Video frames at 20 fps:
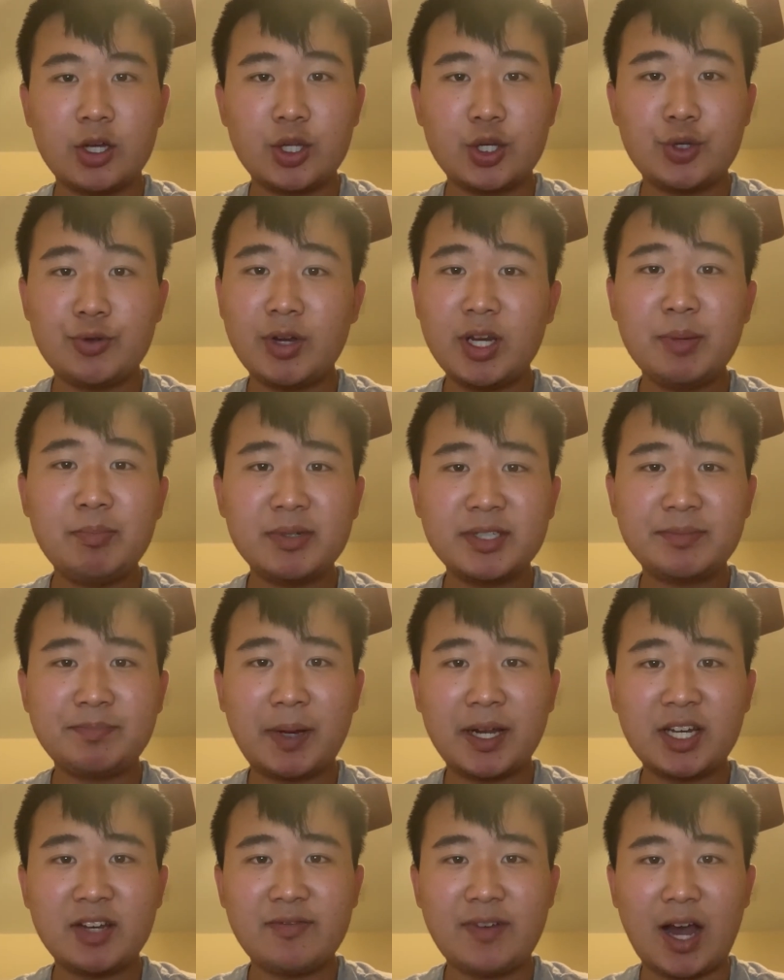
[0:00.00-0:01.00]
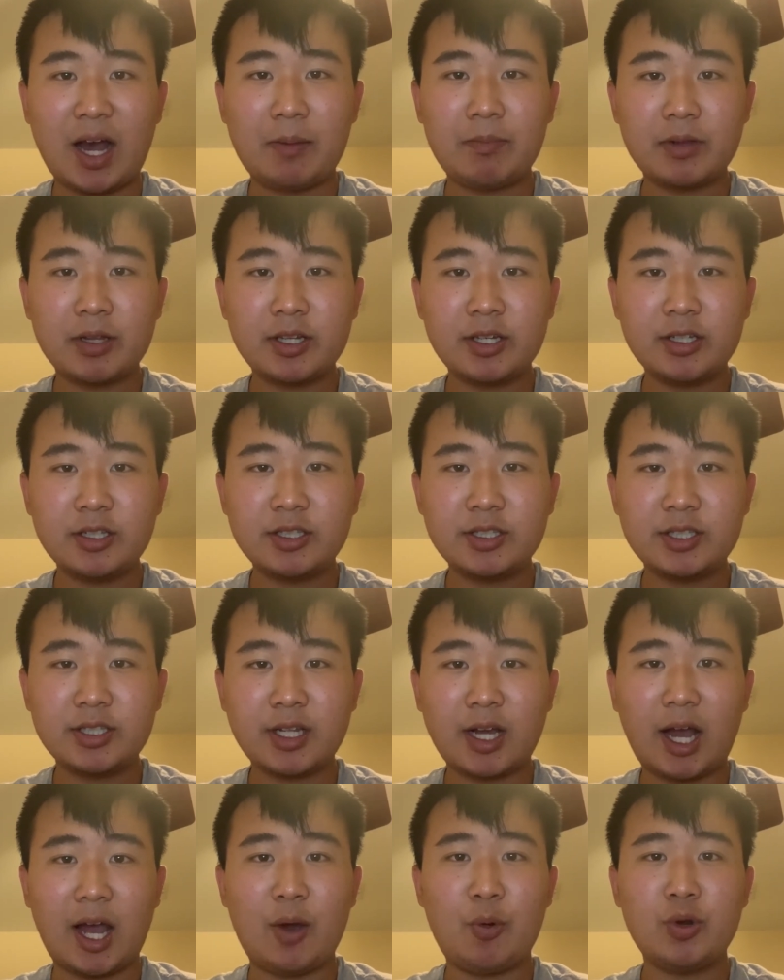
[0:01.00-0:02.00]
To any prospective applicants,
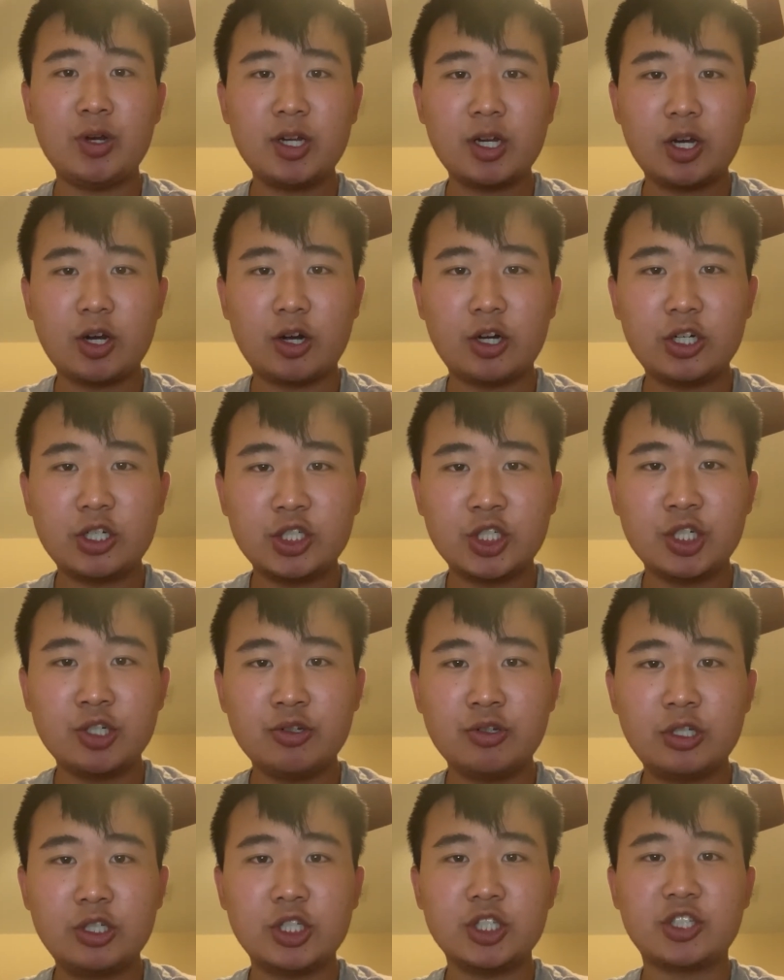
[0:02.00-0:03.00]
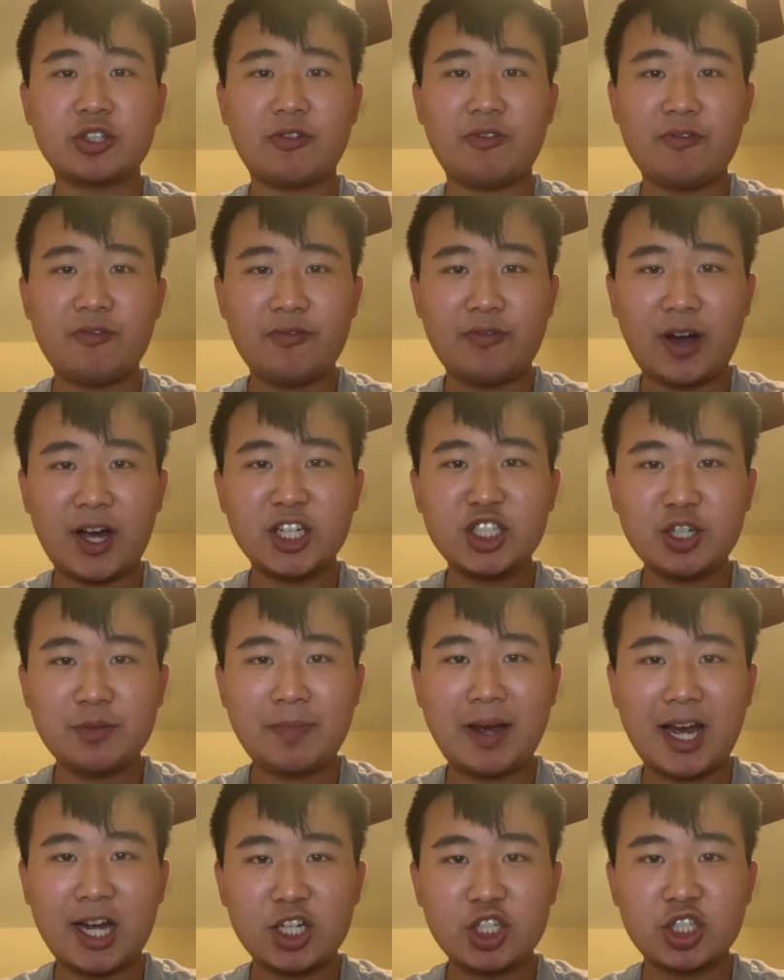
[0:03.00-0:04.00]
I want to encourage you to just find your
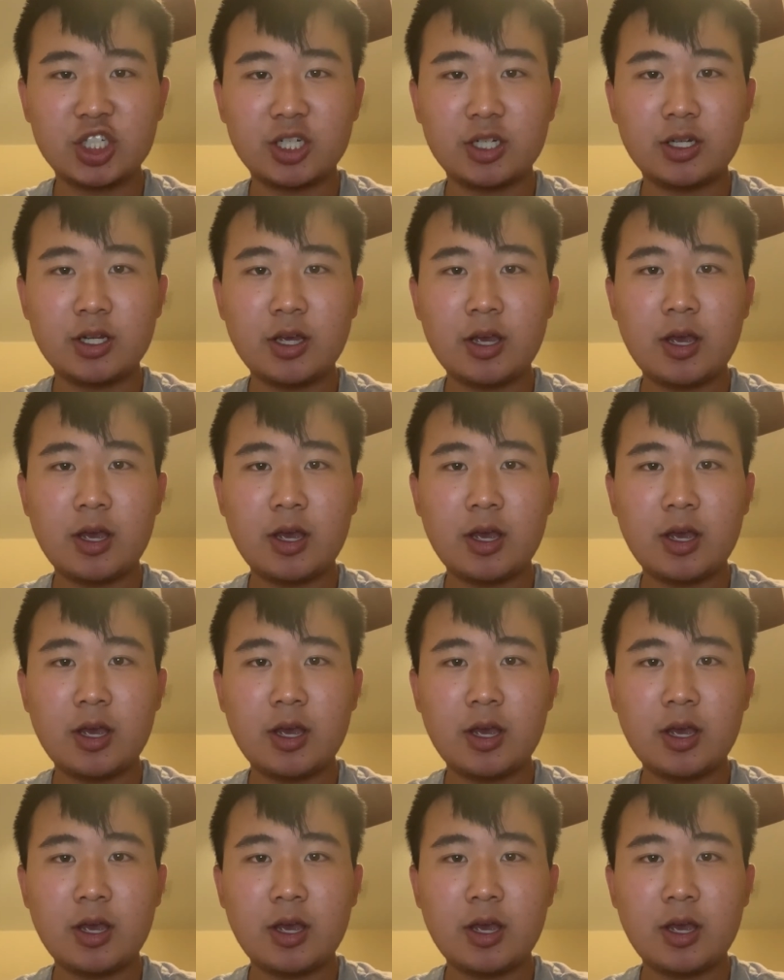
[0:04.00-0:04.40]
passion.